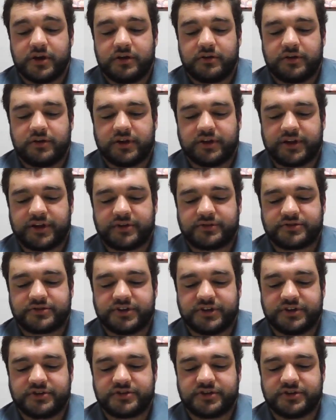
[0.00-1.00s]
They allow
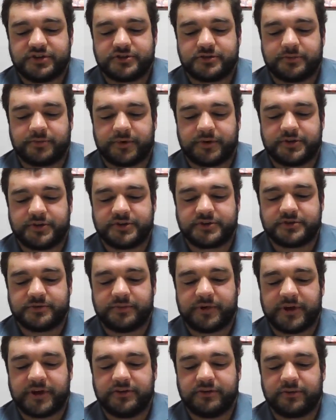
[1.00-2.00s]
citizens to
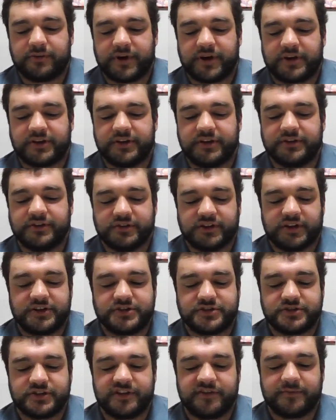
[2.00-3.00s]
participate directly in the
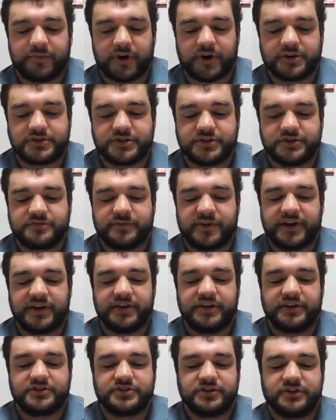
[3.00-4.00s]
legislative process by
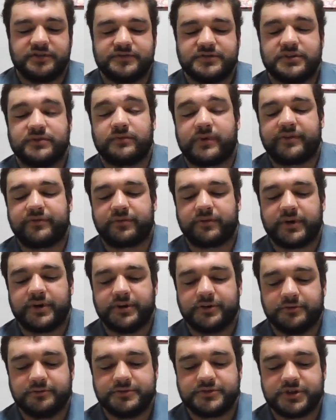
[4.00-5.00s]
initiatives and
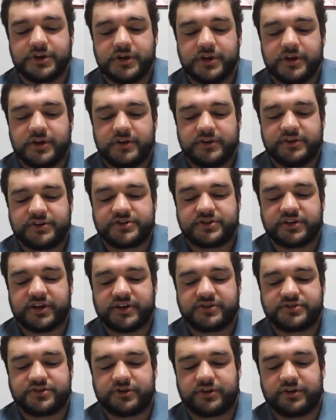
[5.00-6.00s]
referendums. This
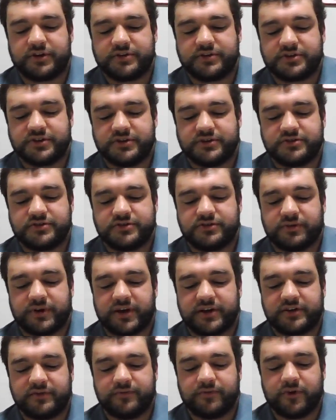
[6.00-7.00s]
allows citizens
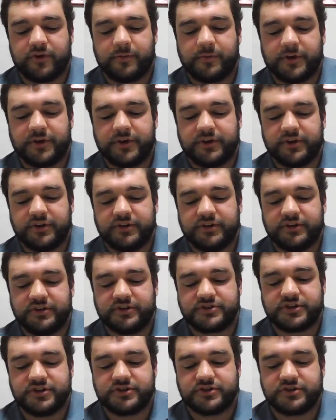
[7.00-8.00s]
direct involvement in the
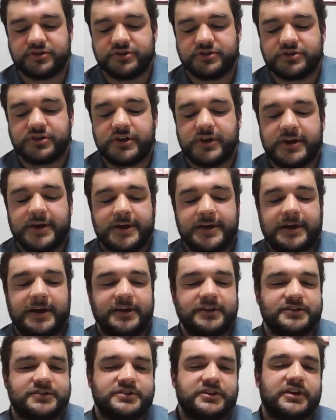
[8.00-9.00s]
decisions
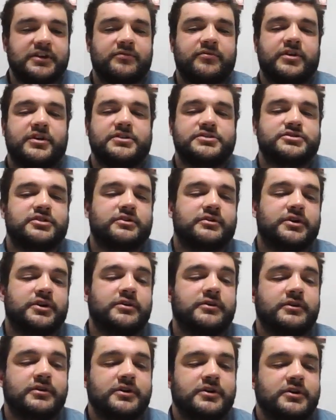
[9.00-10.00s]
in the state of Arizona.
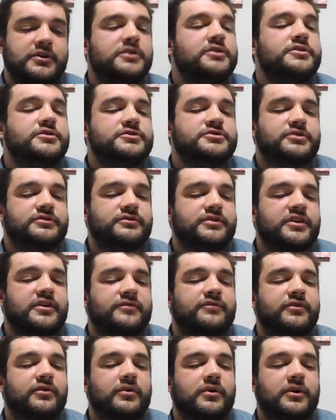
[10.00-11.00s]
So,
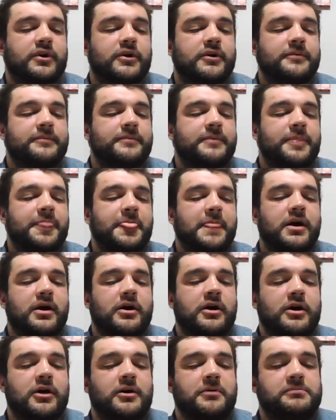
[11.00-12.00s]
therefore,
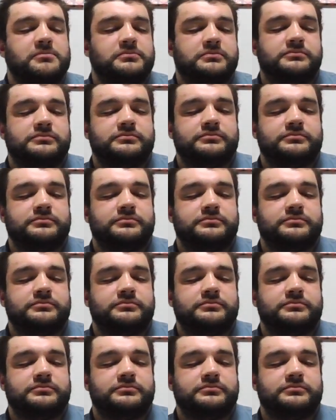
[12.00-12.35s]
um,